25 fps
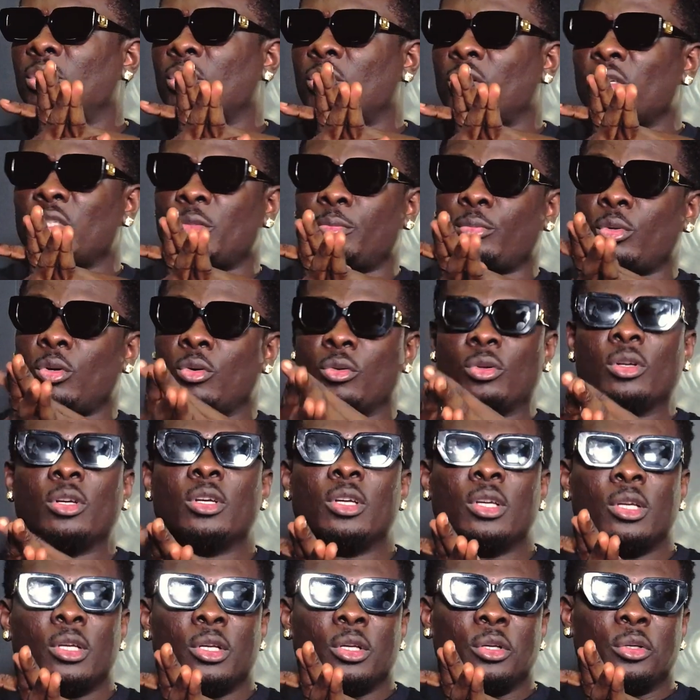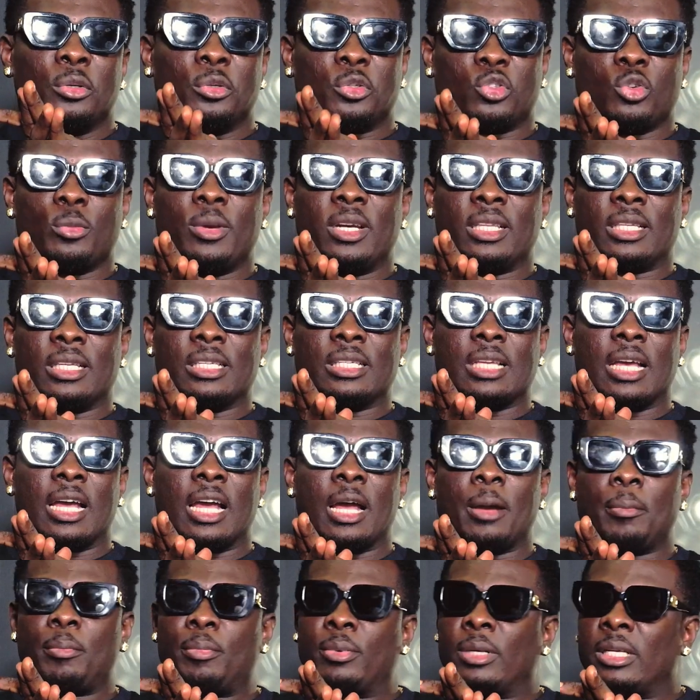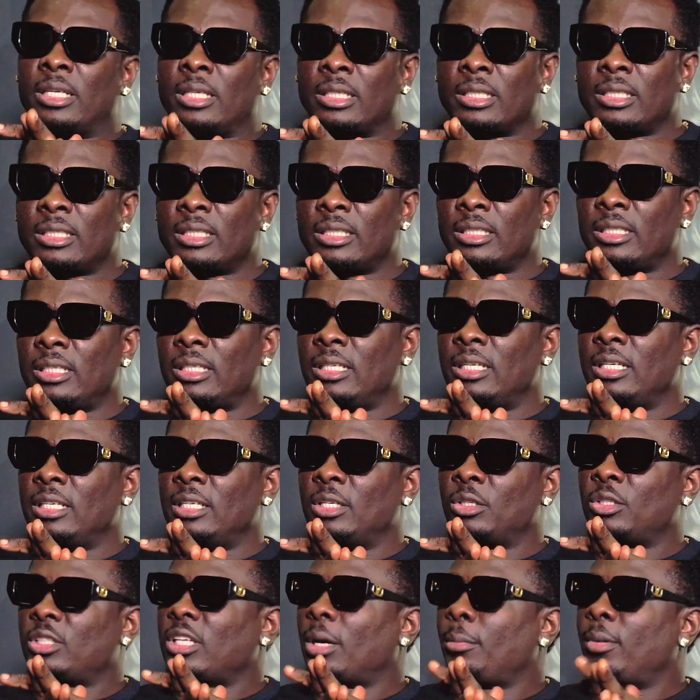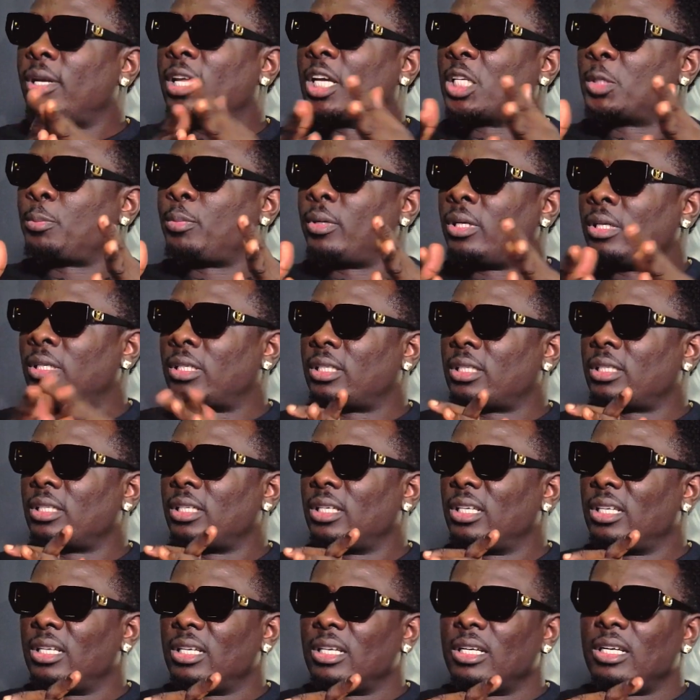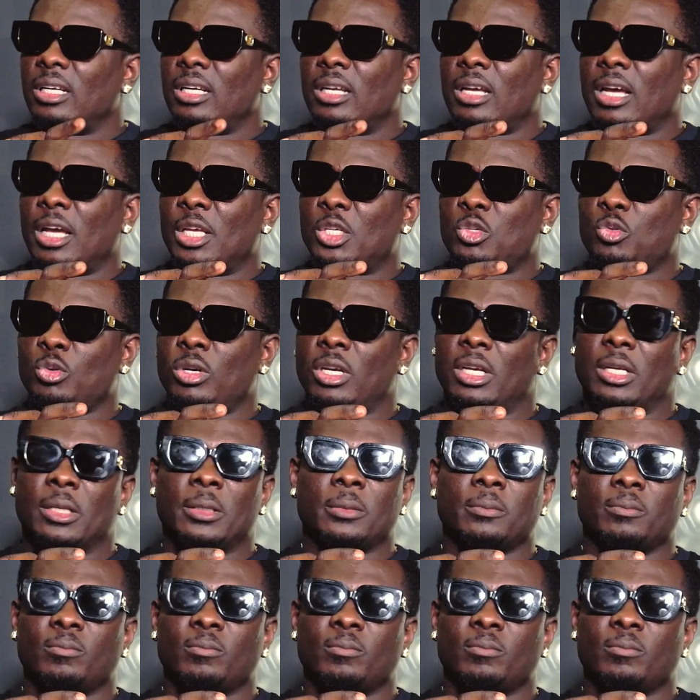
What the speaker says: Because bro, so many things are happening in the social media space. I swear,